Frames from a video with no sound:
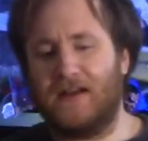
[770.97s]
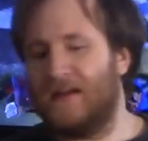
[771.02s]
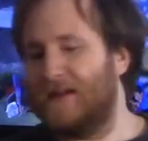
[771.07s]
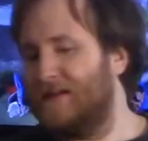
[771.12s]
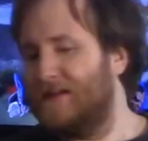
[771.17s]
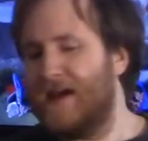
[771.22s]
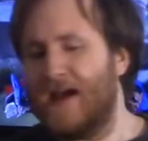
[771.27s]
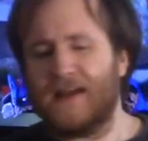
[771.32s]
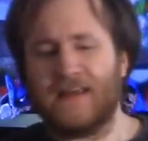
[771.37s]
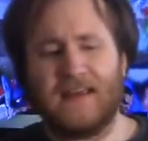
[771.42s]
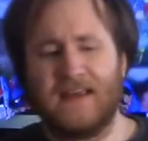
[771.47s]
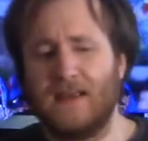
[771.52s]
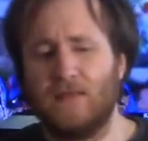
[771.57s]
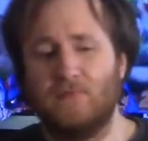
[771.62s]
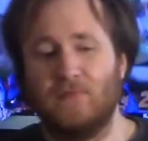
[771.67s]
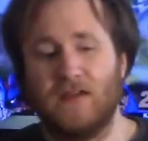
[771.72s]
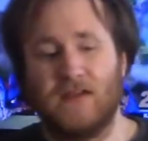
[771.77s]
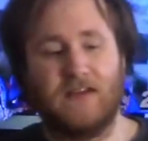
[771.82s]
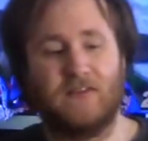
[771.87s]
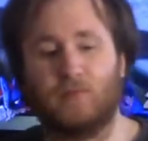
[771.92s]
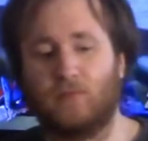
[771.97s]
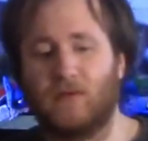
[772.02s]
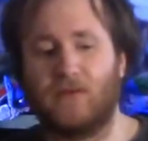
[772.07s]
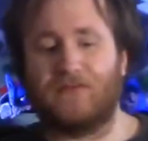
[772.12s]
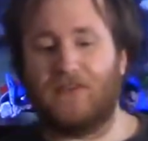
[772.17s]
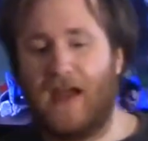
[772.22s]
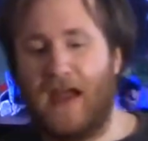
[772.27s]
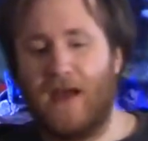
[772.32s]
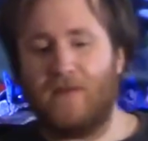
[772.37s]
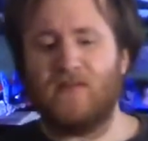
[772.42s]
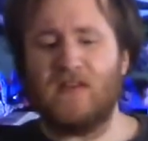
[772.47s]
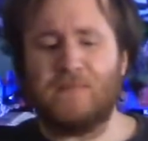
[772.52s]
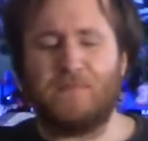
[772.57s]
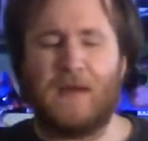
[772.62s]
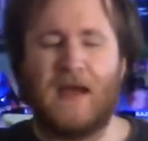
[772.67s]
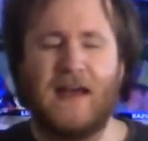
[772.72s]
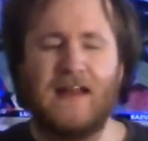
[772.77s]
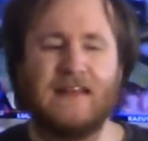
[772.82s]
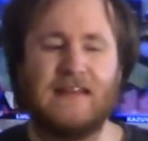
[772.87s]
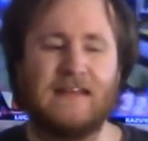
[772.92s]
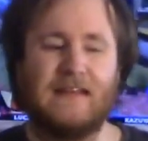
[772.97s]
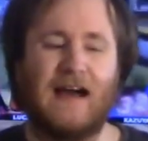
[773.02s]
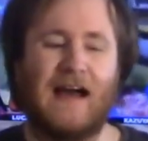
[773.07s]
and that game is worth every penny.